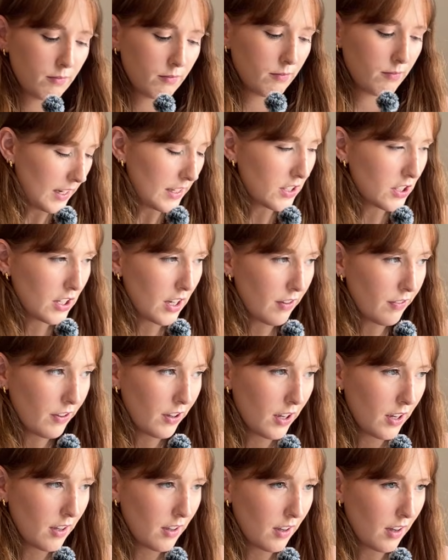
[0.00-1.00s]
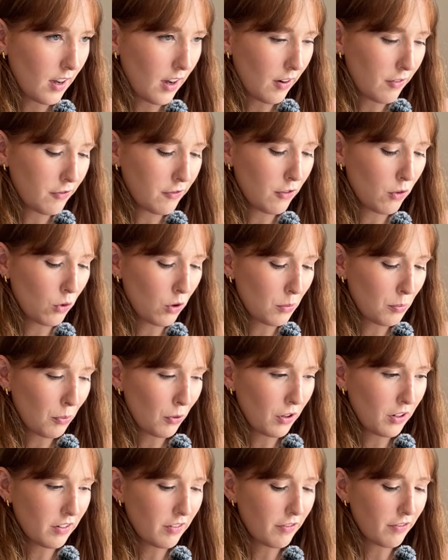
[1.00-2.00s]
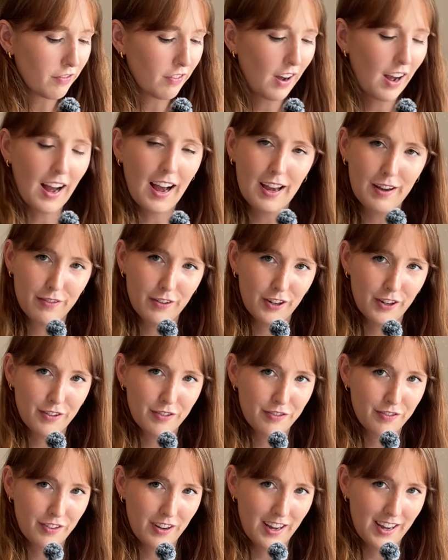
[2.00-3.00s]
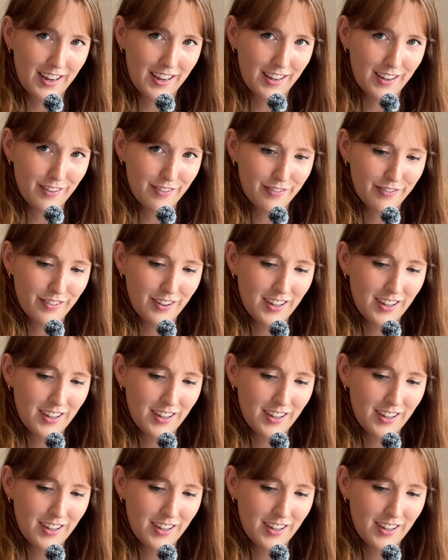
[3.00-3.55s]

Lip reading: let's give it a 4.5 out of 5,